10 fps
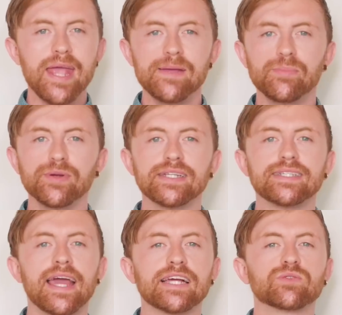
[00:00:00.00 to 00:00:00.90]
Inputting
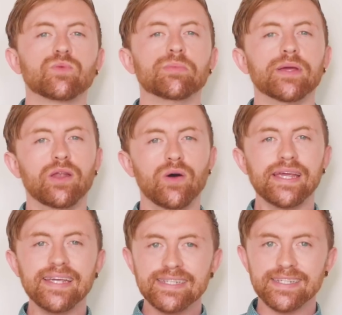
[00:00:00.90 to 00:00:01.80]
text would be a lot
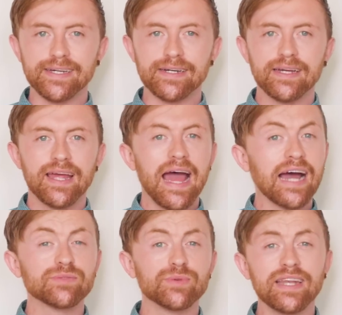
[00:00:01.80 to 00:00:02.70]
easier
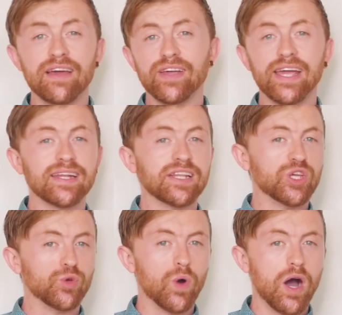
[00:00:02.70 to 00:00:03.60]
as would navigating
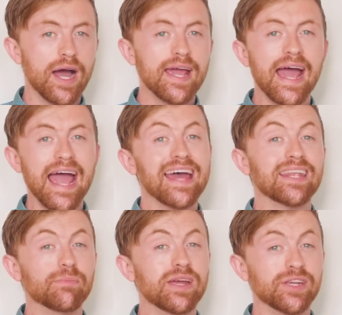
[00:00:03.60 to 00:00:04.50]
the UI
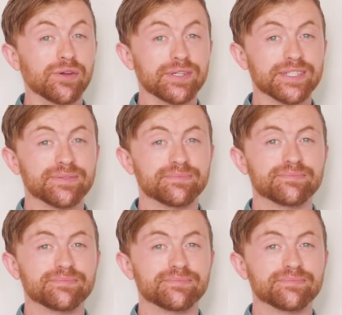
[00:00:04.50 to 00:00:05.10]
and the menus.